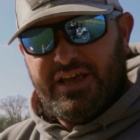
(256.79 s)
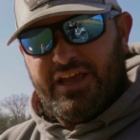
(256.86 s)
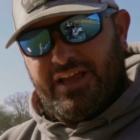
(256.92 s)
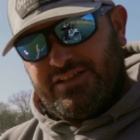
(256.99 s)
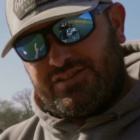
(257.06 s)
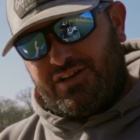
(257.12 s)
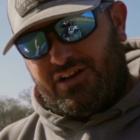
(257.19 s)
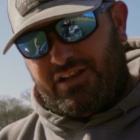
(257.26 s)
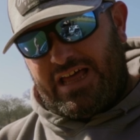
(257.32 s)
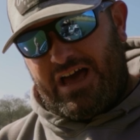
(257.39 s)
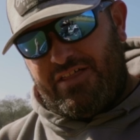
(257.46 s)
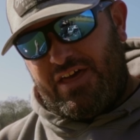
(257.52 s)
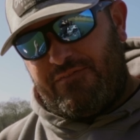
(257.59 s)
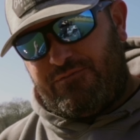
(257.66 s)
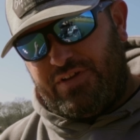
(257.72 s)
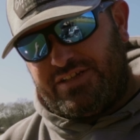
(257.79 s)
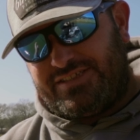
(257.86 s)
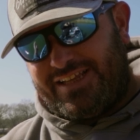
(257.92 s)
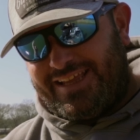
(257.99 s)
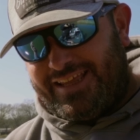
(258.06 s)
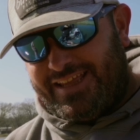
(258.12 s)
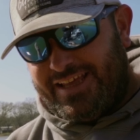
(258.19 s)
It's going to allow that fish
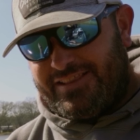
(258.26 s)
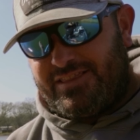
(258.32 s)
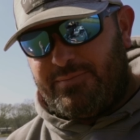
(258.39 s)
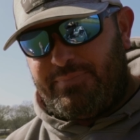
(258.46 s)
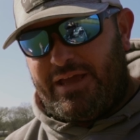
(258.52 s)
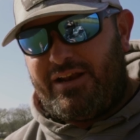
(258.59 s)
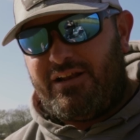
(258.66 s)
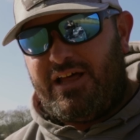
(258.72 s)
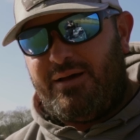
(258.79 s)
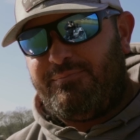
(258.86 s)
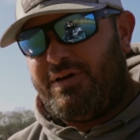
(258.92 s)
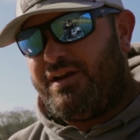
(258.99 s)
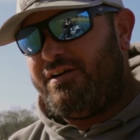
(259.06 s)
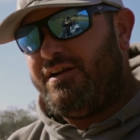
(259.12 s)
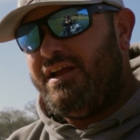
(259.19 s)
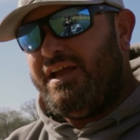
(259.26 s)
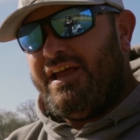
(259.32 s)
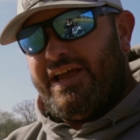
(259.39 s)
to get the bait a lot better.